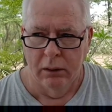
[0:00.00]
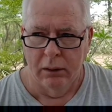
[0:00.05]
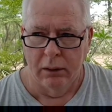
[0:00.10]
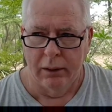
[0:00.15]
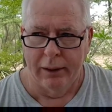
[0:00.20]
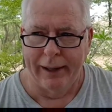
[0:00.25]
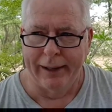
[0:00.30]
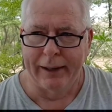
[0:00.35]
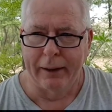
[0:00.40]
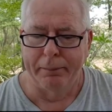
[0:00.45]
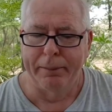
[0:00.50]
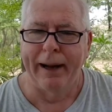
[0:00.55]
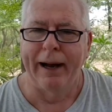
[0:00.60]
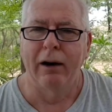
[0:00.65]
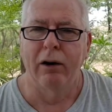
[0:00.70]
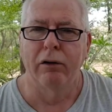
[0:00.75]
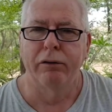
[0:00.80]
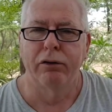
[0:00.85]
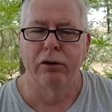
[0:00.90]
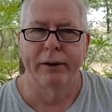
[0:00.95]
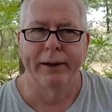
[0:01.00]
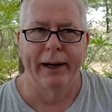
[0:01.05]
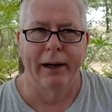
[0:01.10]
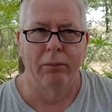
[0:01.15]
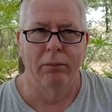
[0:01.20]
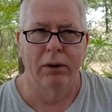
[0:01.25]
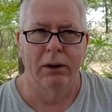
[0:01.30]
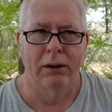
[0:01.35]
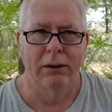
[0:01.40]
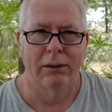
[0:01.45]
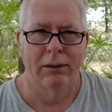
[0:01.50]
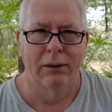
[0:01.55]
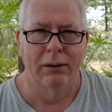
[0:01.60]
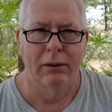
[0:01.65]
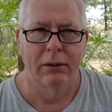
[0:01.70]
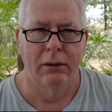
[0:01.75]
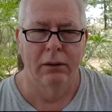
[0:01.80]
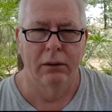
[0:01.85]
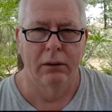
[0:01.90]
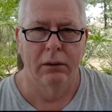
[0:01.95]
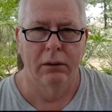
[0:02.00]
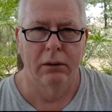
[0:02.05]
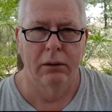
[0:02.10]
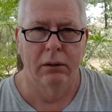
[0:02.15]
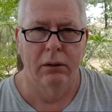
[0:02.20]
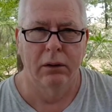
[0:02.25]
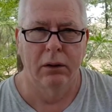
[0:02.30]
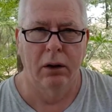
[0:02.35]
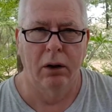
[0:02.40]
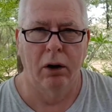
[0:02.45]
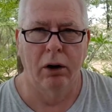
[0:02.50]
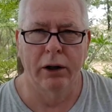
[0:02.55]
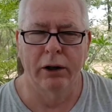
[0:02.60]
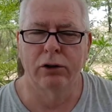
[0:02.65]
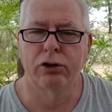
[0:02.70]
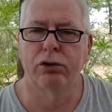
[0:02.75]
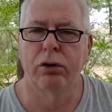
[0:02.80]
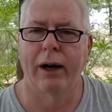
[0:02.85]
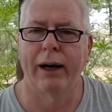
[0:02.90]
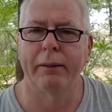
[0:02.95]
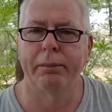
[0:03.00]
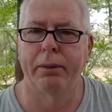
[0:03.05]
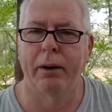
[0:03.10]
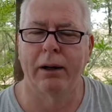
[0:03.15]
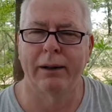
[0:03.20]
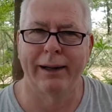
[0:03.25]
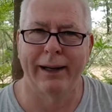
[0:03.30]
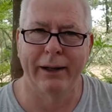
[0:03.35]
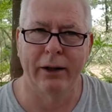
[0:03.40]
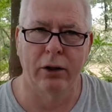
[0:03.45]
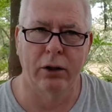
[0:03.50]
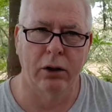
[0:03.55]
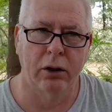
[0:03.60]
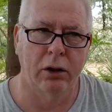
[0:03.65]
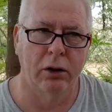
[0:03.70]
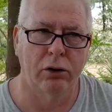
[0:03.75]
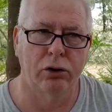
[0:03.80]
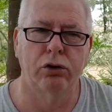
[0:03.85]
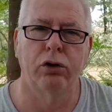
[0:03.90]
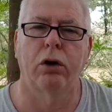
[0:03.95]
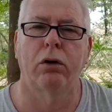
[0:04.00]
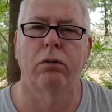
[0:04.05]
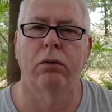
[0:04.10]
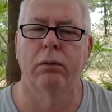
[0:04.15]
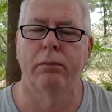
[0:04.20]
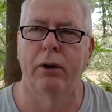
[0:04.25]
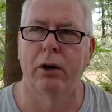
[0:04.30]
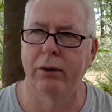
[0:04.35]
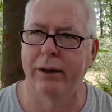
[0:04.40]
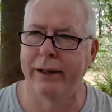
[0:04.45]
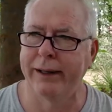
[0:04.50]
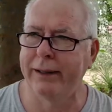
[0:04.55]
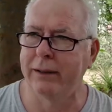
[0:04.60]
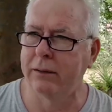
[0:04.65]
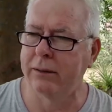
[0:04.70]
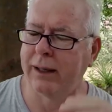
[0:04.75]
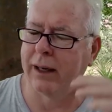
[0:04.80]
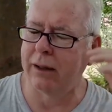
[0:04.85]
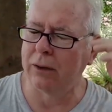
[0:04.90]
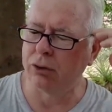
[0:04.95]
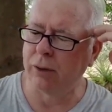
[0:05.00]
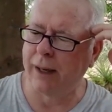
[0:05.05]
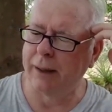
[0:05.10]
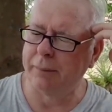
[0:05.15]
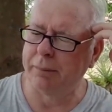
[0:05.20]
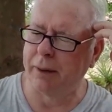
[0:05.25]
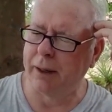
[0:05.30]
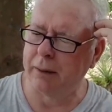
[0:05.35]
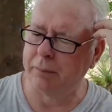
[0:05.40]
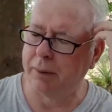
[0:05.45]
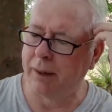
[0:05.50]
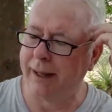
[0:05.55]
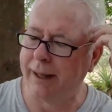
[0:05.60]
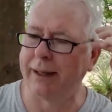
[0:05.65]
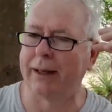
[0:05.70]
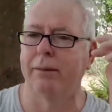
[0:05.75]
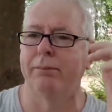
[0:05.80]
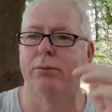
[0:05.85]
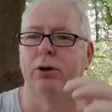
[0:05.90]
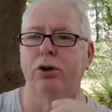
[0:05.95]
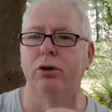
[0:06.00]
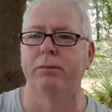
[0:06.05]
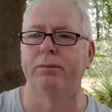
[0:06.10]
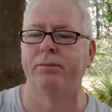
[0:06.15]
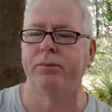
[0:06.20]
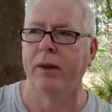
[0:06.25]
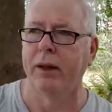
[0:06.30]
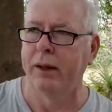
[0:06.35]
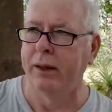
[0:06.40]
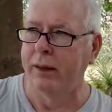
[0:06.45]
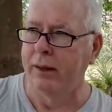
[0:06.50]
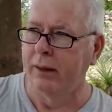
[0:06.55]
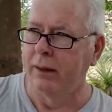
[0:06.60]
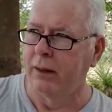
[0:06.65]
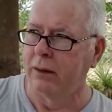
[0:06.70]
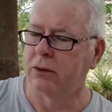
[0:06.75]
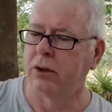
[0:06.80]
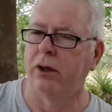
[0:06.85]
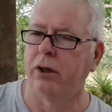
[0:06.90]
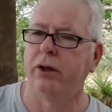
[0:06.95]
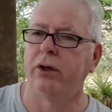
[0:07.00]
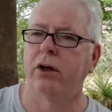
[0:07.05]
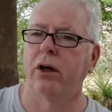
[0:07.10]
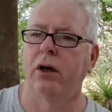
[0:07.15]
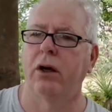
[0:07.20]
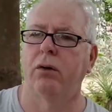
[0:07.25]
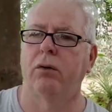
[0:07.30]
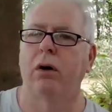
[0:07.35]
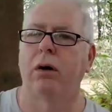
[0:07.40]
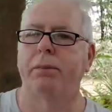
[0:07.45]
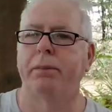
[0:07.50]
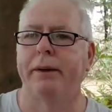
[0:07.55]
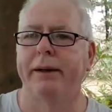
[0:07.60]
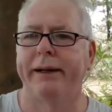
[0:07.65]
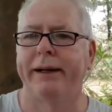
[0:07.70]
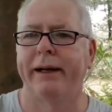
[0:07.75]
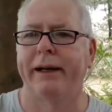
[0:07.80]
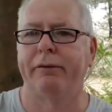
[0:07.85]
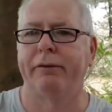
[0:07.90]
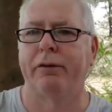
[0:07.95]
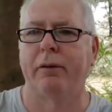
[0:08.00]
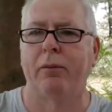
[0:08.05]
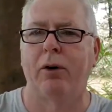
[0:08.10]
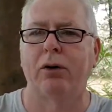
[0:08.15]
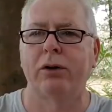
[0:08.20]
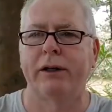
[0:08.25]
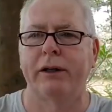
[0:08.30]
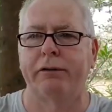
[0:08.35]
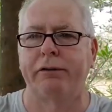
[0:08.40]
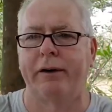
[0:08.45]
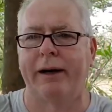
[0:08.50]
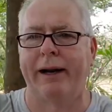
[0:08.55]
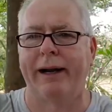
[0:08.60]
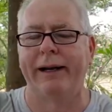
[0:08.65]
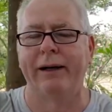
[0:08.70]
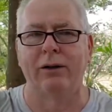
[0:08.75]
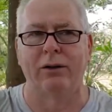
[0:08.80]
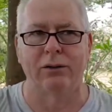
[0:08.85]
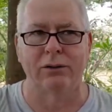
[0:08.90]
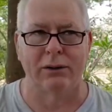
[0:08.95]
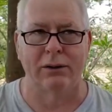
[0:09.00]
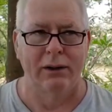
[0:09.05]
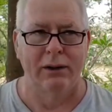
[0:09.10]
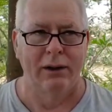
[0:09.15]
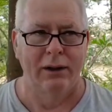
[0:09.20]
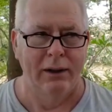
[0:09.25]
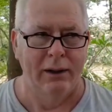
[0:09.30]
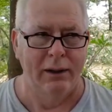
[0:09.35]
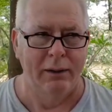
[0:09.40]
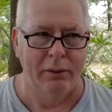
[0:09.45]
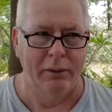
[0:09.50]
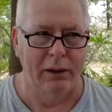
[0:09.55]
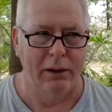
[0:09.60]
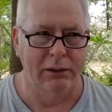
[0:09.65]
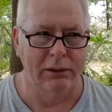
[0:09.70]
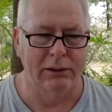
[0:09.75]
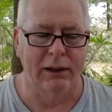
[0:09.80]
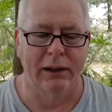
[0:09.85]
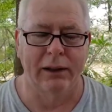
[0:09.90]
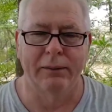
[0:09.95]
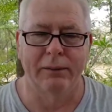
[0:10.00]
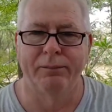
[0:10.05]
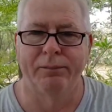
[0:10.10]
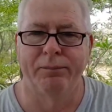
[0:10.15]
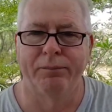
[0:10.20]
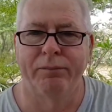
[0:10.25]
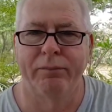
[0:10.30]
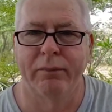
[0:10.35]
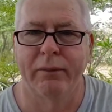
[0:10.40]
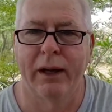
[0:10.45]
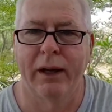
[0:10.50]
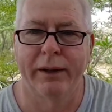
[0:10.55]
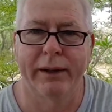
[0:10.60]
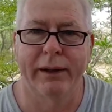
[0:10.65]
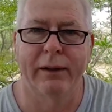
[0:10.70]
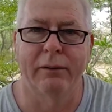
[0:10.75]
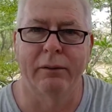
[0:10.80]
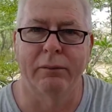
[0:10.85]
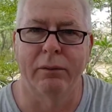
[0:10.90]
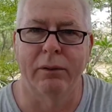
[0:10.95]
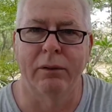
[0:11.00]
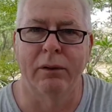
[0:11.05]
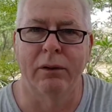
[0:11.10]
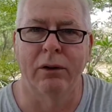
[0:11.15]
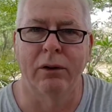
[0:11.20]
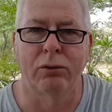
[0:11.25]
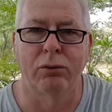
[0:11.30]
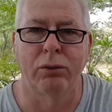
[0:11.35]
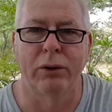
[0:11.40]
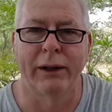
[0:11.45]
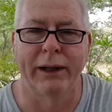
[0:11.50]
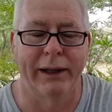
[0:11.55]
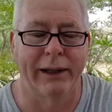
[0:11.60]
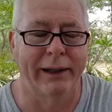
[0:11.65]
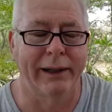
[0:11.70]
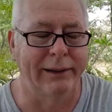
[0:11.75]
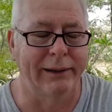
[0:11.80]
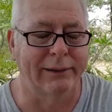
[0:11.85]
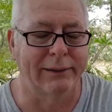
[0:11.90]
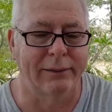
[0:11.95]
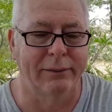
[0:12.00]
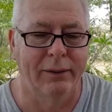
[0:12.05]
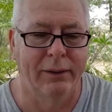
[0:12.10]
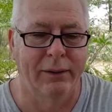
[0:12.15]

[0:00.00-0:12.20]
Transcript: like a powerful camera on a tripod that you could control remotely. Not a tripod, but like a boom, so you could go up and get it from all different angles, because I think it would look really nice.